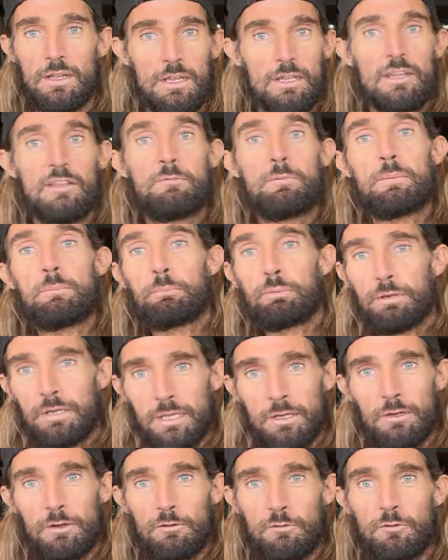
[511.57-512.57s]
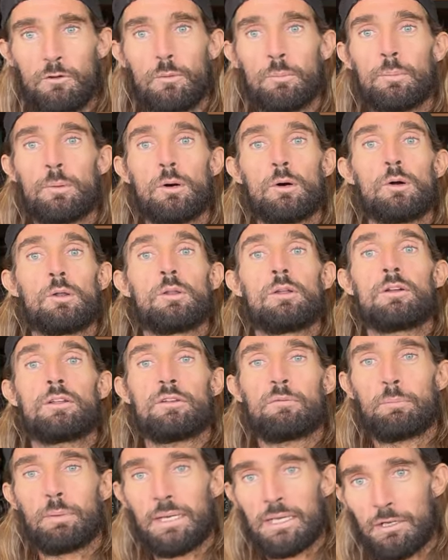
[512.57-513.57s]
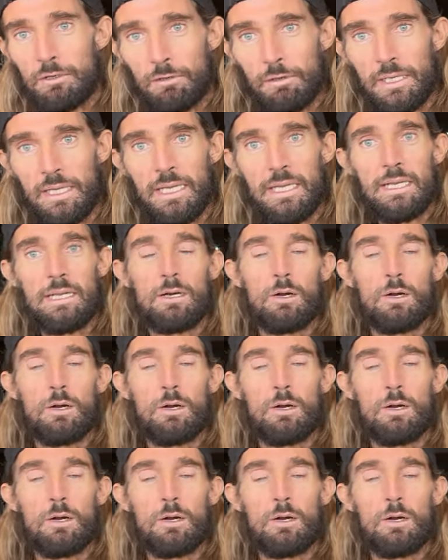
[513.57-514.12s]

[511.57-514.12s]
They've been pretty good at football, or they've played cricket